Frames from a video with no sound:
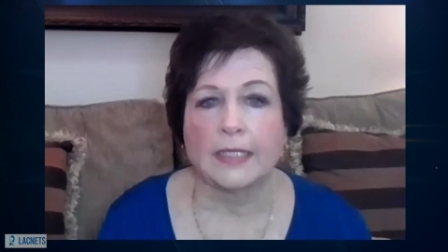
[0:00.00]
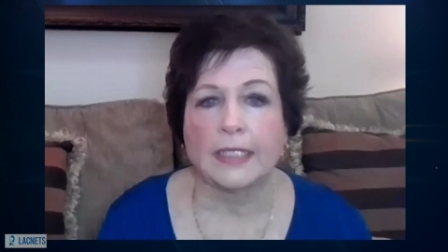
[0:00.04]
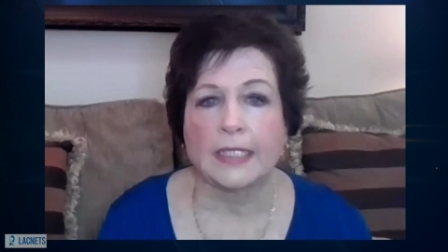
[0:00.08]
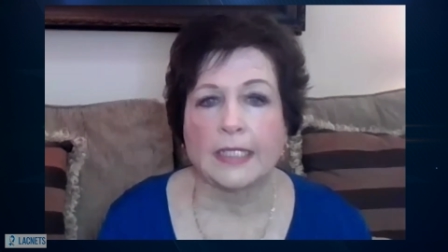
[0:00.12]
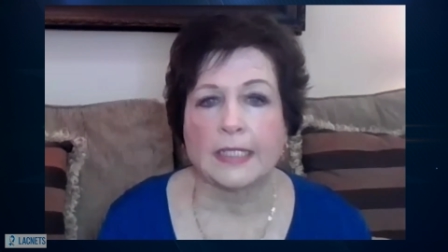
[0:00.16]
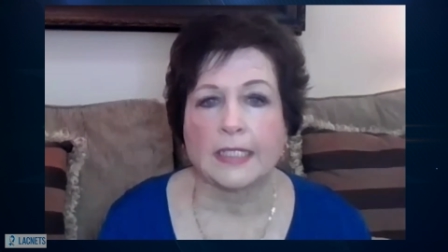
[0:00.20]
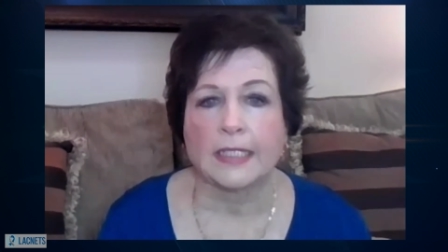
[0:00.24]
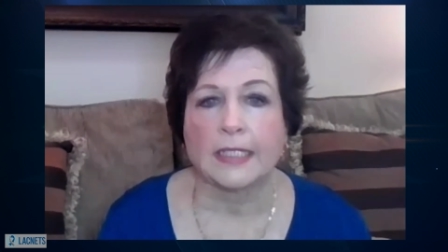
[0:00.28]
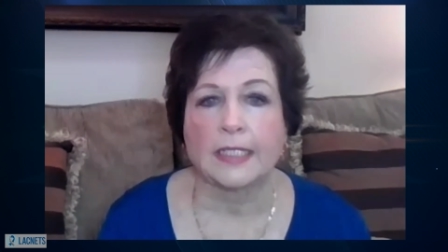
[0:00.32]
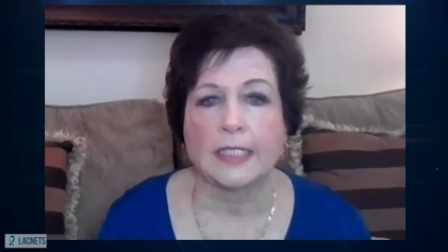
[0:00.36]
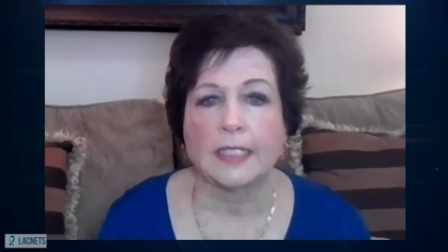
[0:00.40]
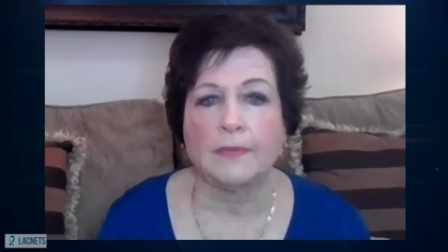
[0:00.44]

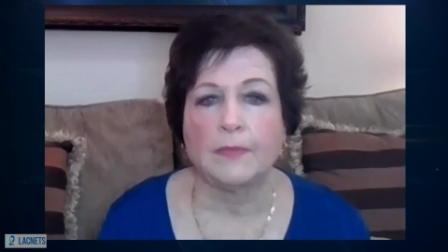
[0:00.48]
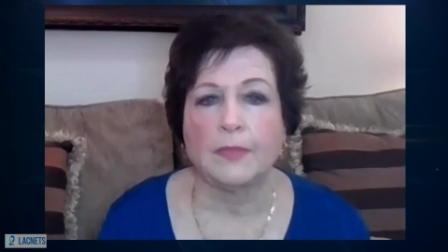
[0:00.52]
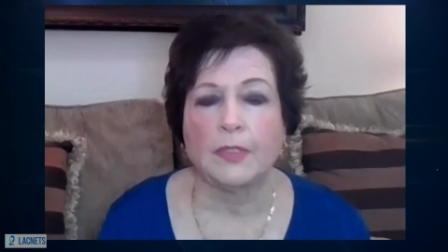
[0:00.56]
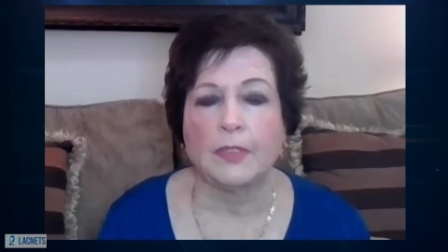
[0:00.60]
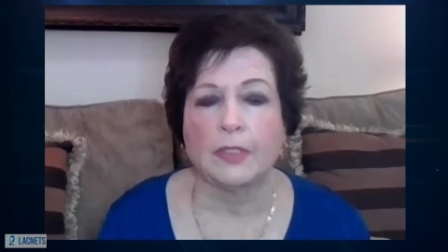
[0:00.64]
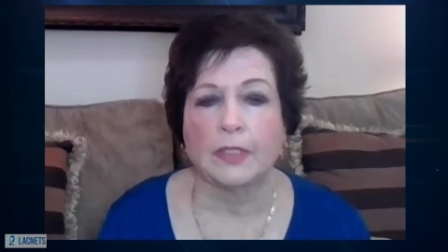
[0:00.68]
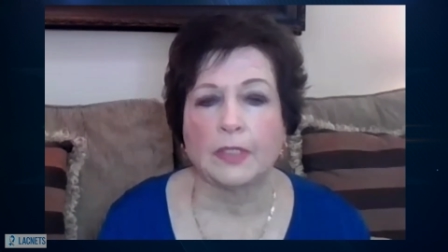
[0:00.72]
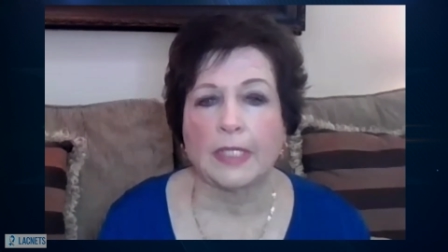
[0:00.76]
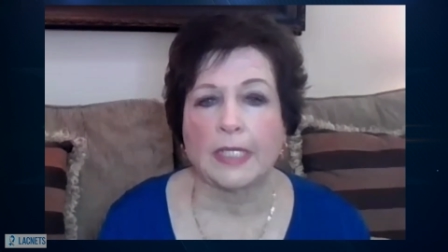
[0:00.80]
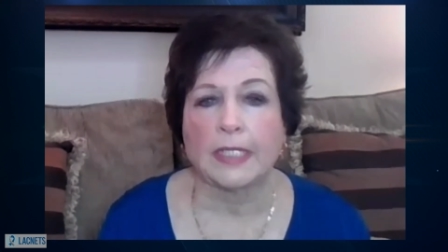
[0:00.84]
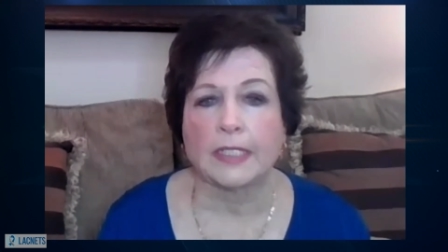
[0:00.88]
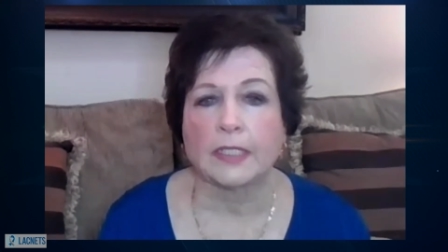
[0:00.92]
that
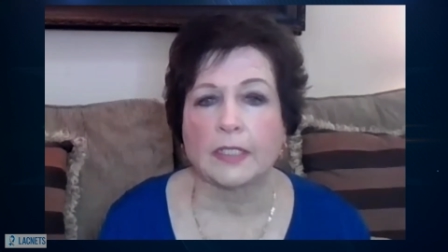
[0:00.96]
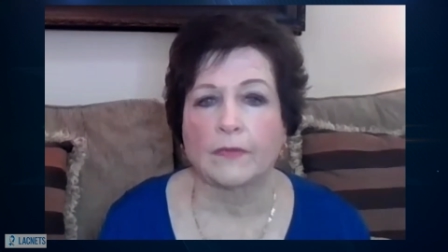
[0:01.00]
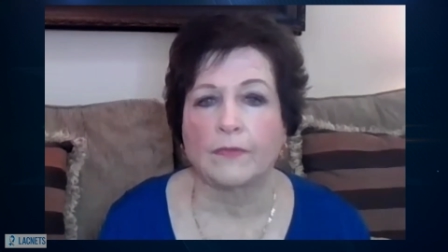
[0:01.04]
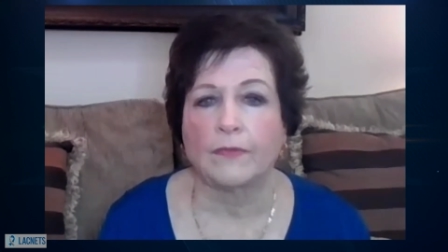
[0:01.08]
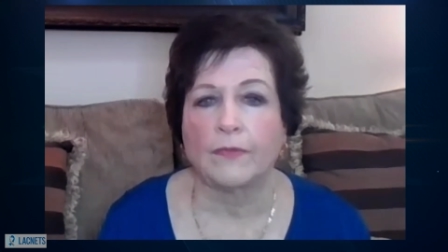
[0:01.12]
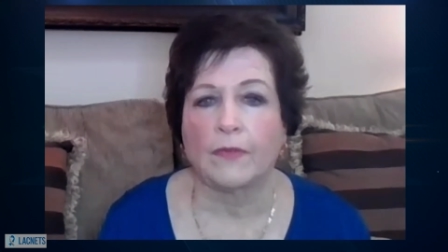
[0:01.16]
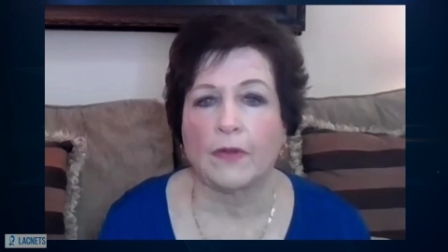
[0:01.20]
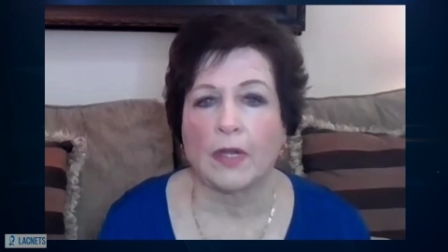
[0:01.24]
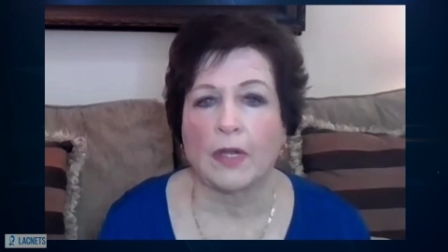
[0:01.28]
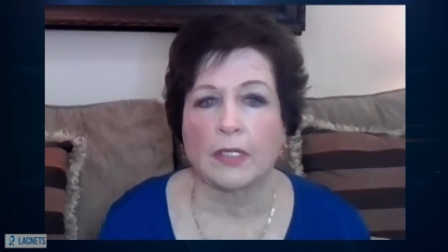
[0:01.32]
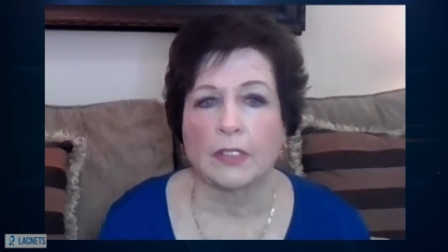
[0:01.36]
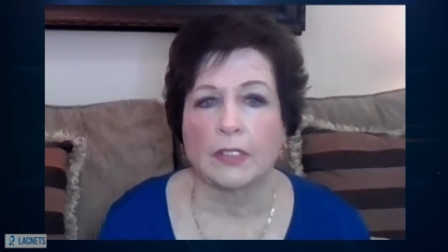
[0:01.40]
stimulates
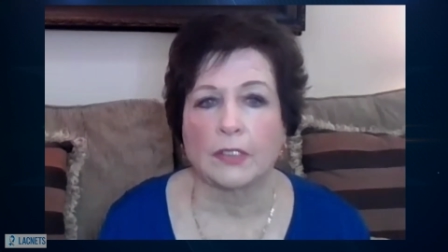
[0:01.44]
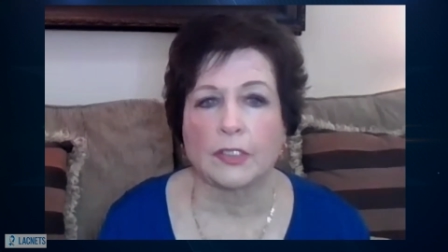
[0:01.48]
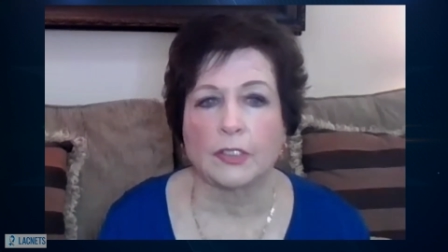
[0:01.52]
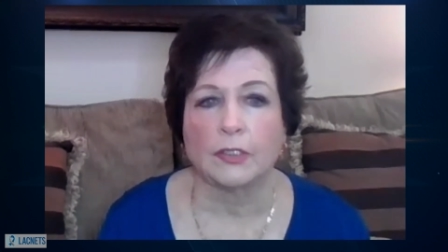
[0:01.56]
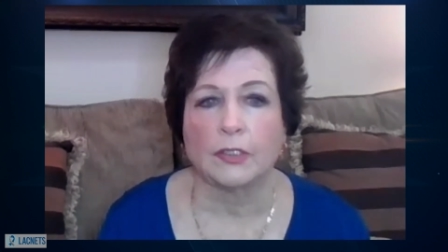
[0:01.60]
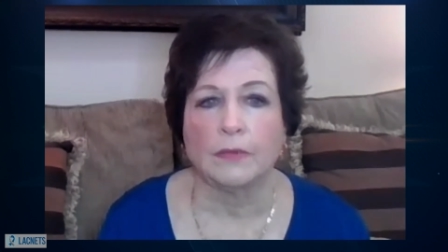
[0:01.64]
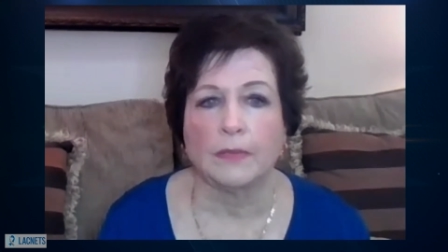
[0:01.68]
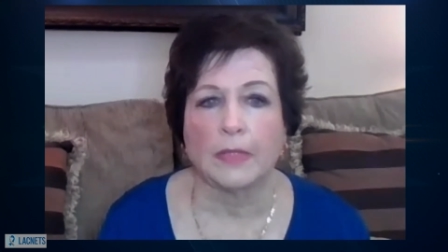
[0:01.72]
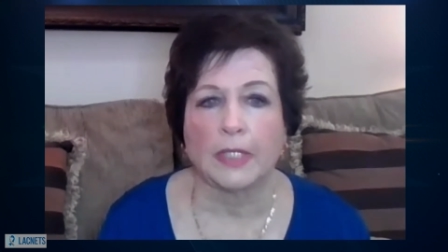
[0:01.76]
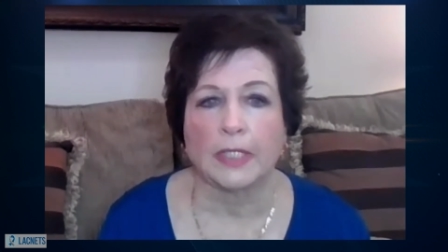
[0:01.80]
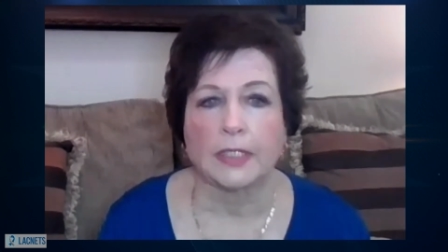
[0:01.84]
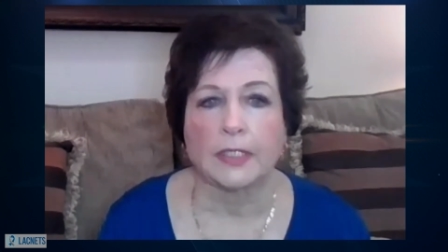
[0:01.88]
far
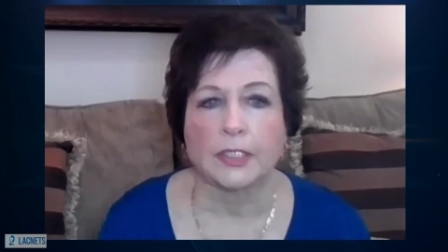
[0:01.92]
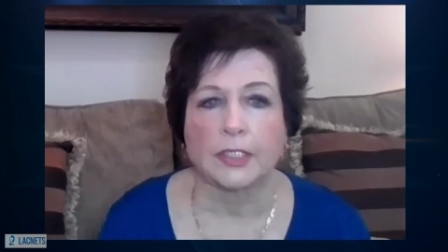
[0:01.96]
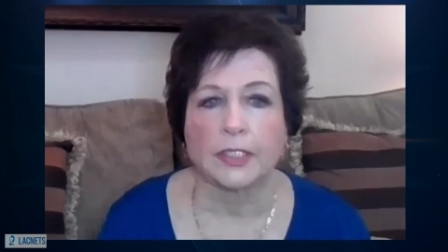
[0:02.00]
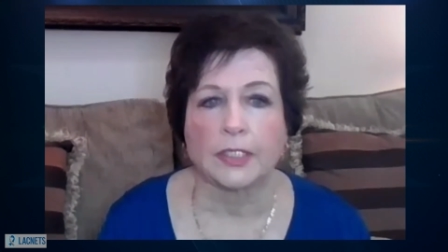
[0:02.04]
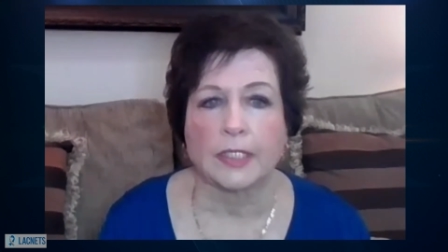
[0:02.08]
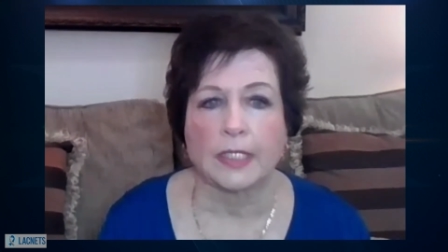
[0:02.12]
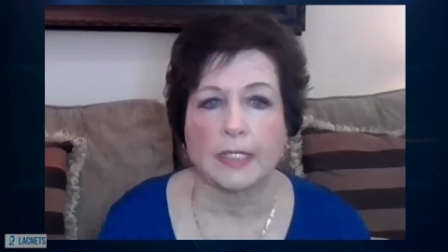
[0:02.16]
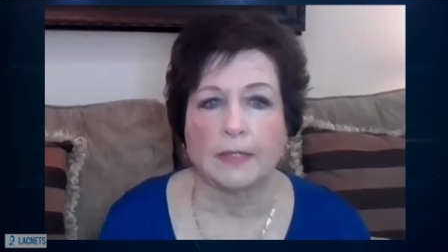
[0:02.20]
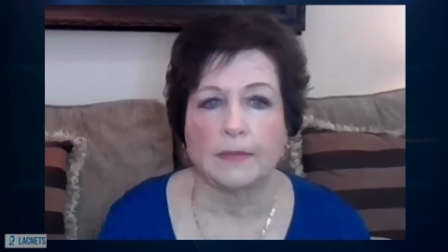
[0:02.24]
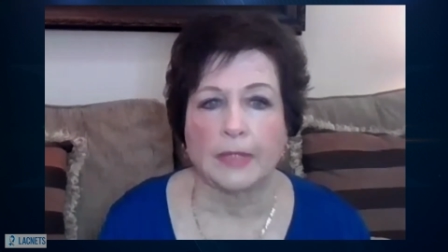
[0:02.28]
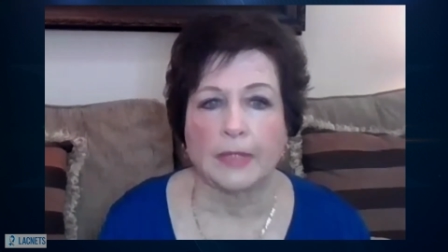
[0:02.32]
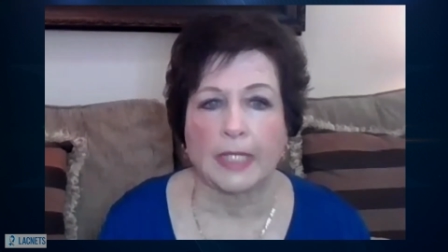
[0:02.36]
too much
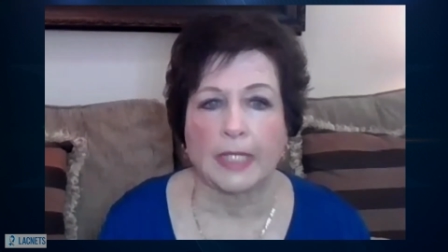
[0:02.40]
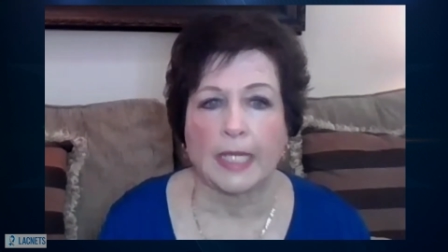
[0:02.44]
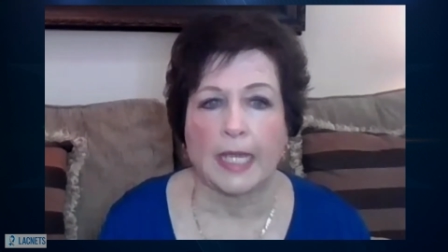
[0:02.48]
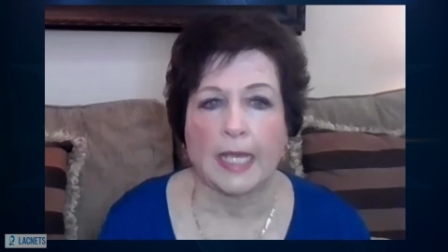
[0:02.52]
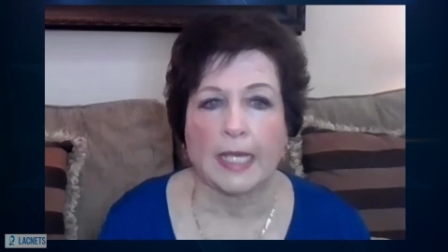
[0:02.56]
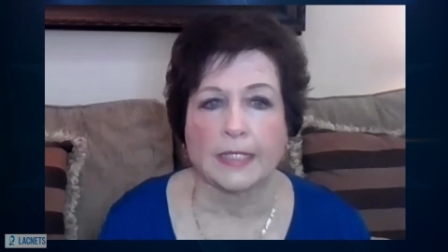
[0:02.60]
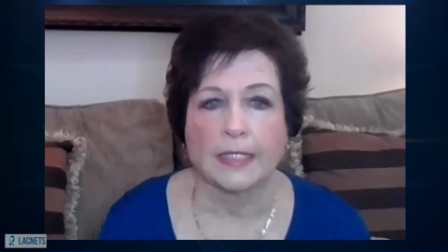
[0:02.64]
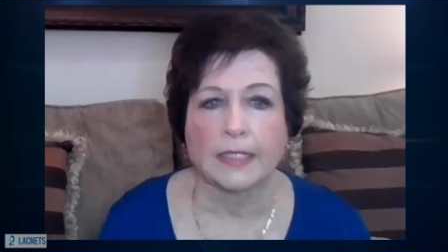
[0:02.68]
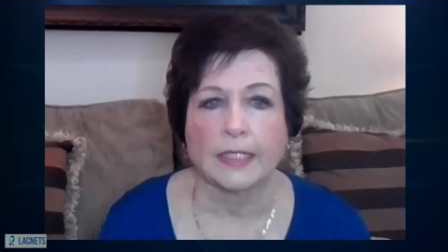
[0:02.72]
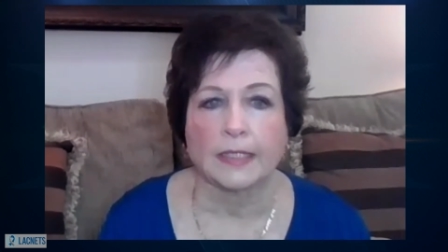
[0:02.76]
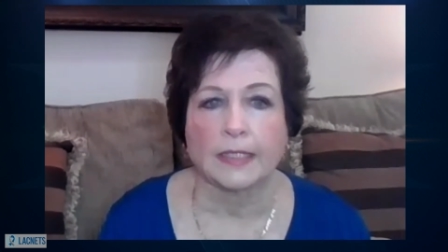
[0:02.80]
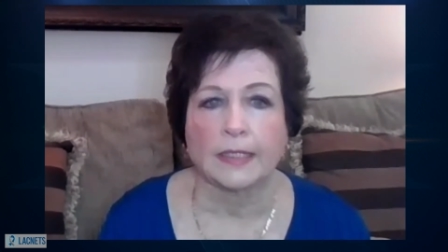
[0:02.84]
stomach
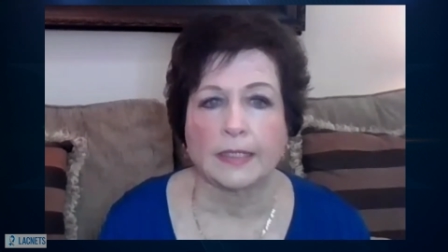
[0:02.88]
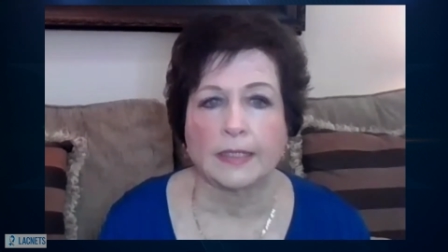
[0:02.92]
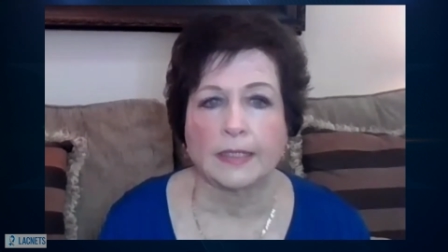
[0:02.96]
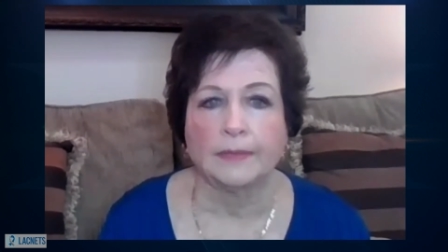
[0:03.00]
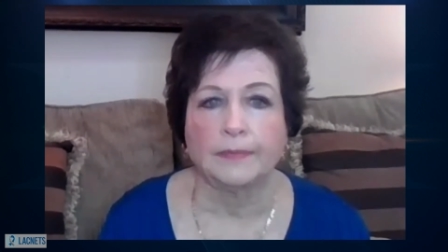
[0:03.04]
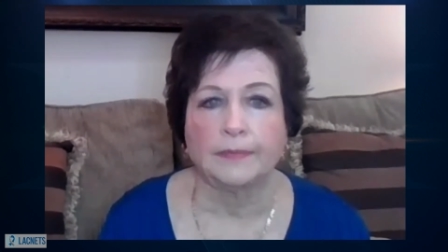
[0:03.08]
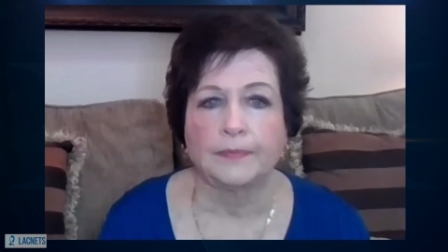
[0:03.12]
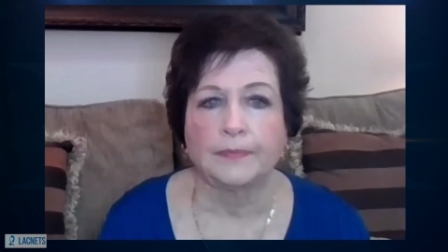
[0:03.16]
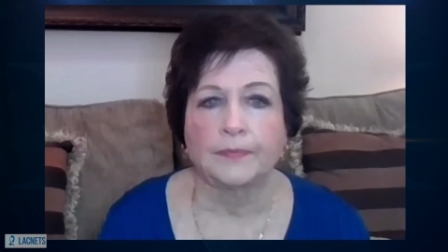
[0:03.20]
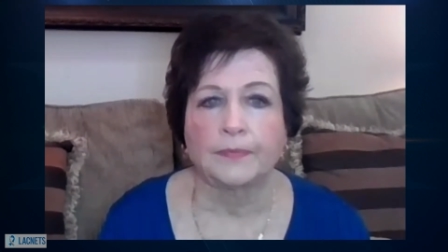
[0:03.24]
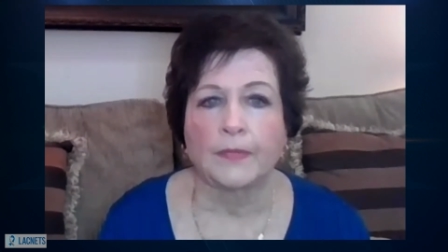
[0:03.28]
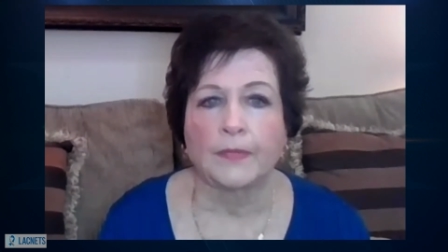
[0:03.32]

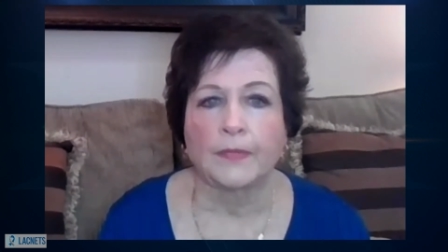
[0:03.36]
acid.